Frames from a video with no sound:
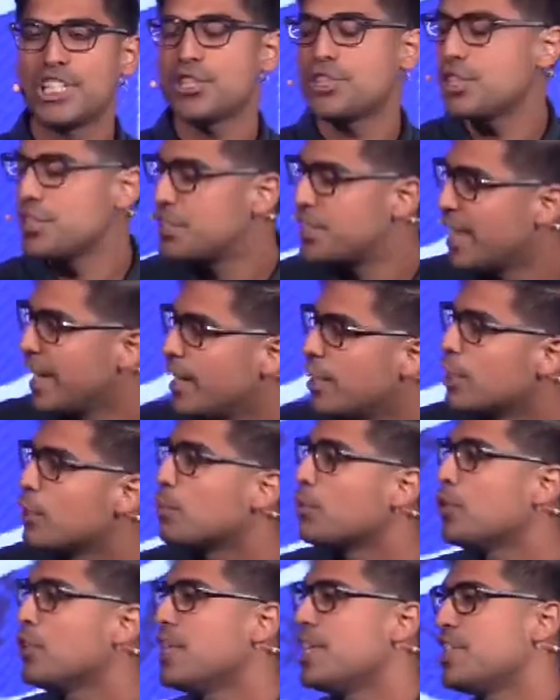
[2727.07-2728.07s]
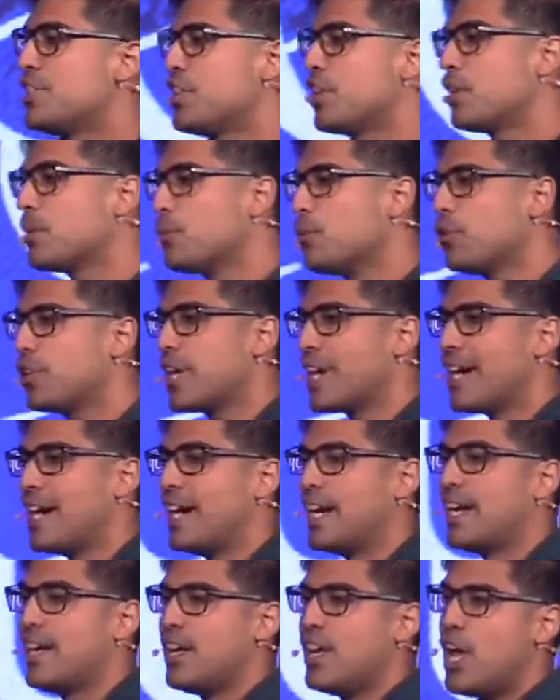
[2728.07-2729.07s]
Just a terrible, terrible
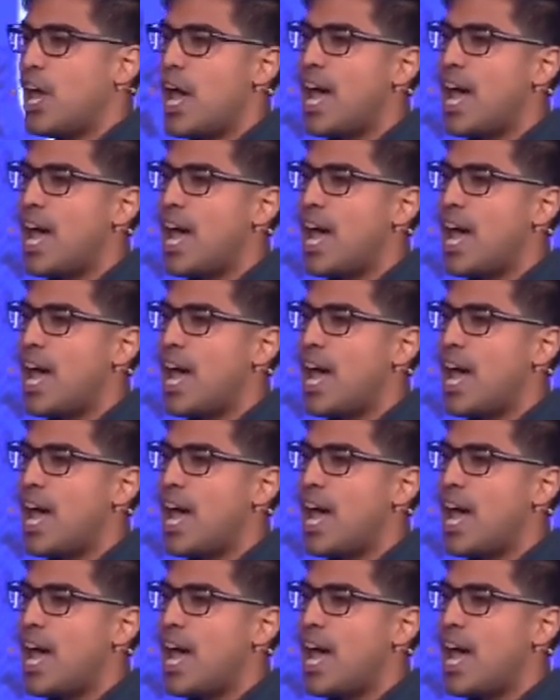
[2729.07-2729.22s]
guy,